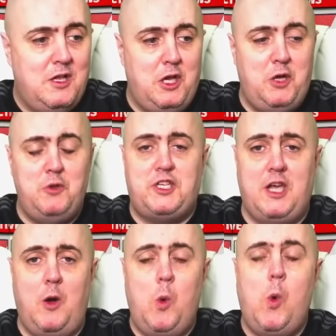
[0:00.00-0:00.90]

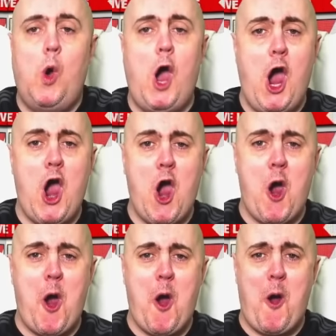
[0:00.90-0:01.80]
Lucho,
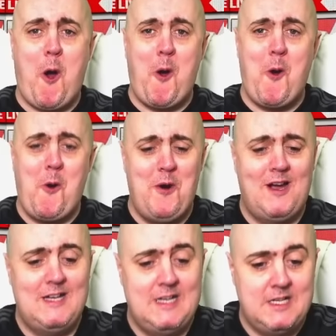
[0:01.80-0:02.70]
woo!
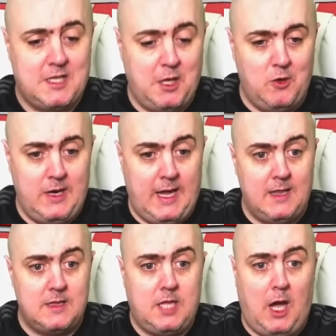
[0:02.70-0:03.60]

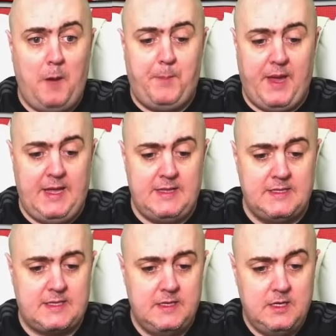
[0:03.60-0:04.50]
2-0, top
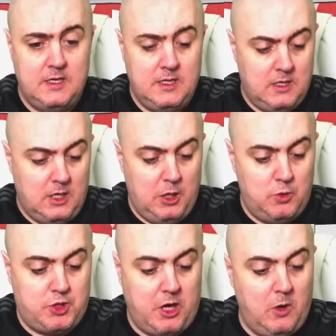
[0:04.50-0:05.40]
bins.
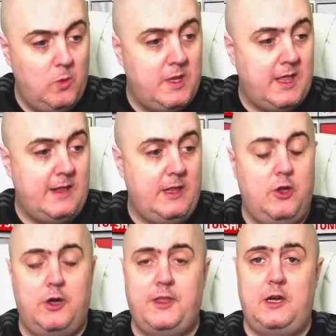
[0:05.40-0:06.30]
Lucho with
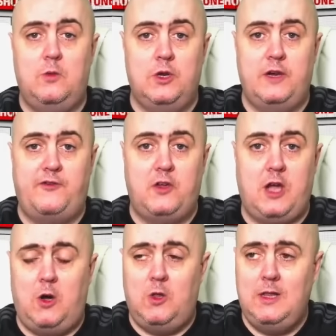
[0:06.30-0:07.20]
another wonderful
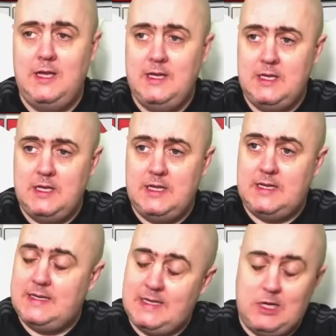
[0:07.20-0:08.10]
goal.
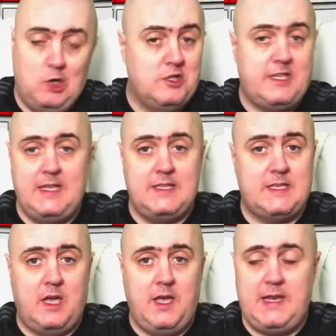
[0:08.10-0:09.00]
Cuts
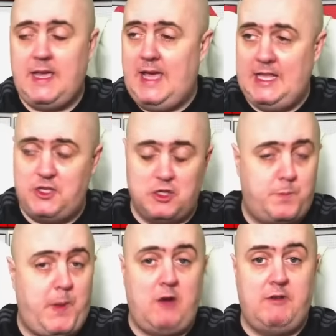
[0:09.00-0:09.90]
inside and just
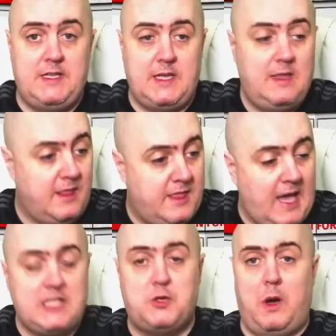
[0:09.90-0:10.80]
buries it.
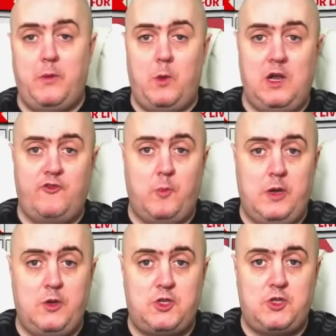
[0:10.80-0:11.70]
That's what we want from
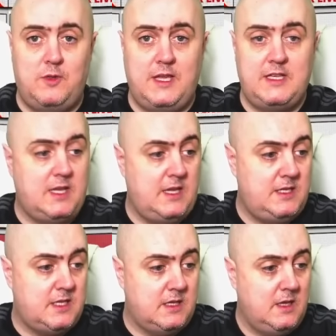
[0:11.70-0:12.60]
Lucho this
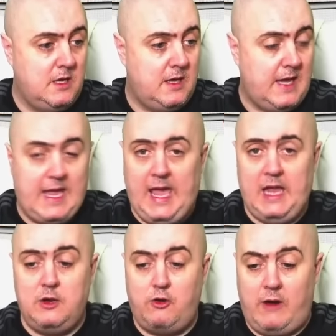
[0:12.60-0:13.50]
season.
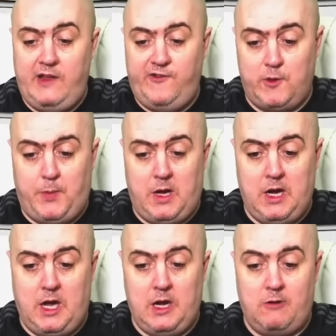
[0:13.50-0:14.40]
Again, great football
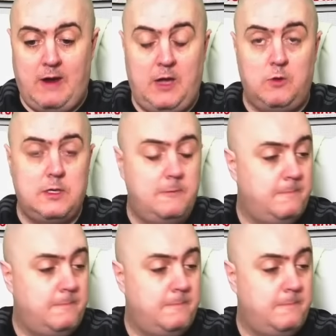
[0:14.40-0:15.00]
all around.